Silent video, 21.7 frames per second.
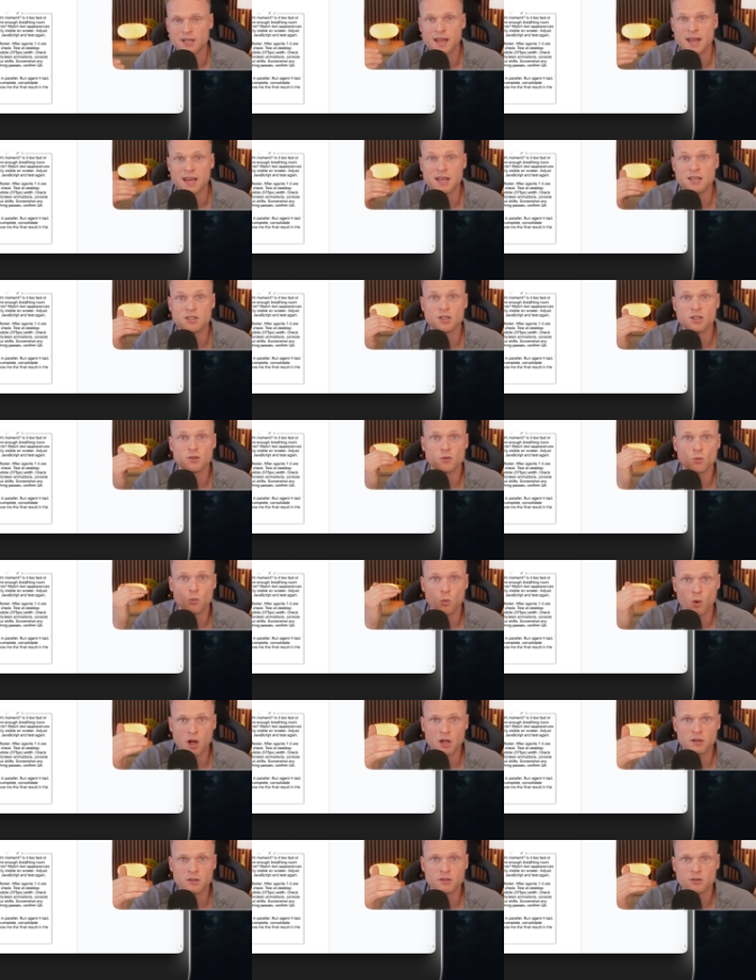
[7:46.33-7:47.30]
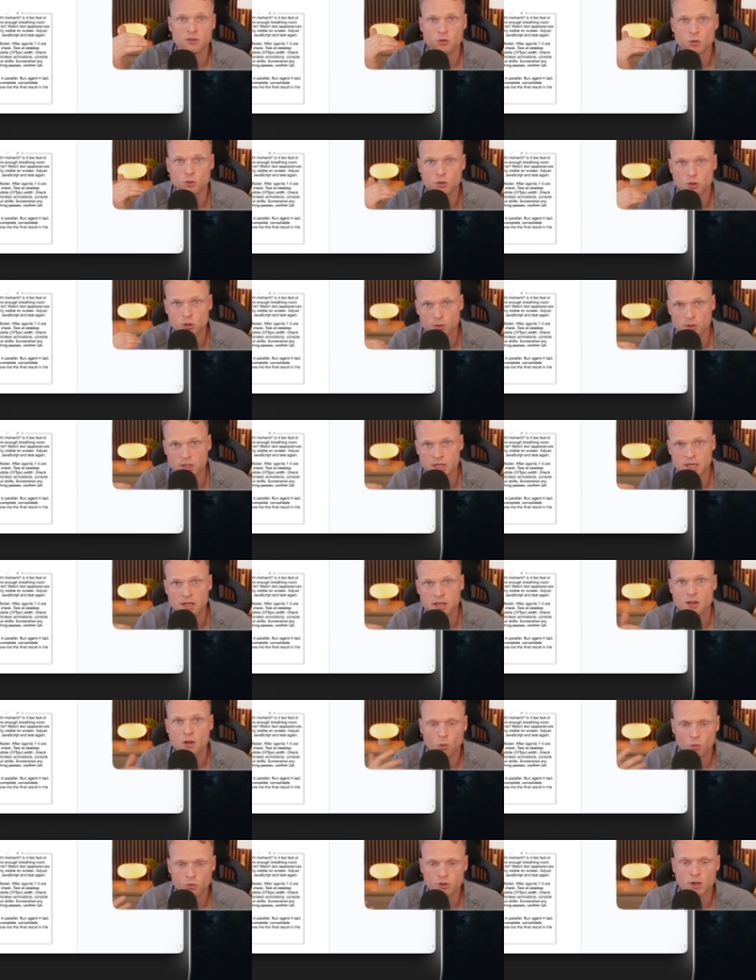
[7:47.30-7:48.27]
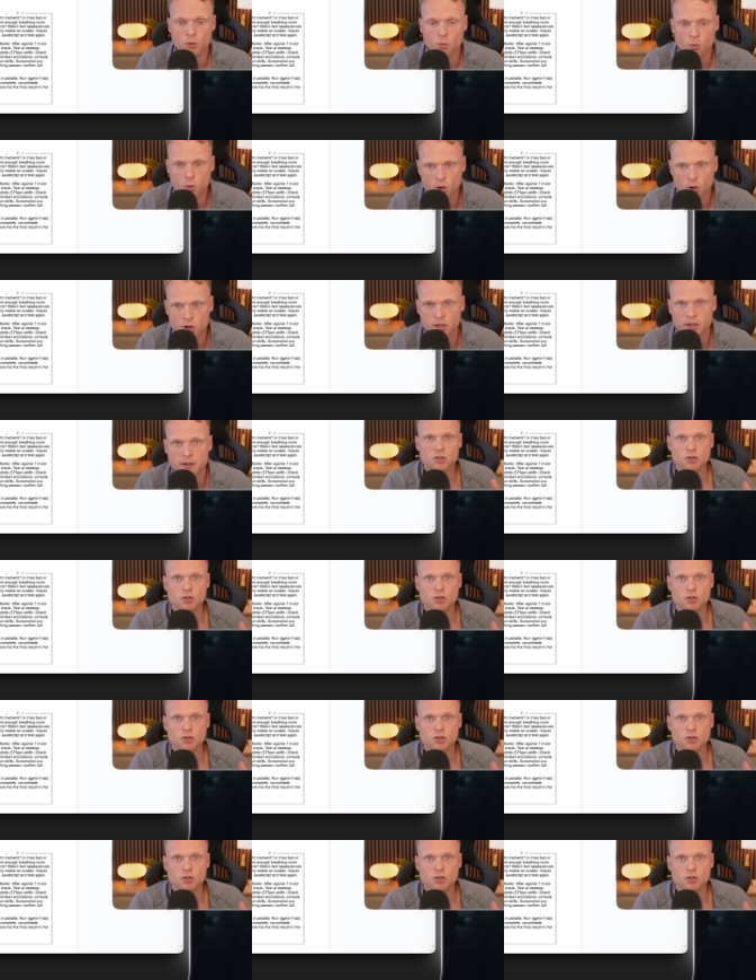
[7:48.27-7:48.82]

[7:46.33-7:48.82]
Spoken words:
Agent 1 to 3 on their work.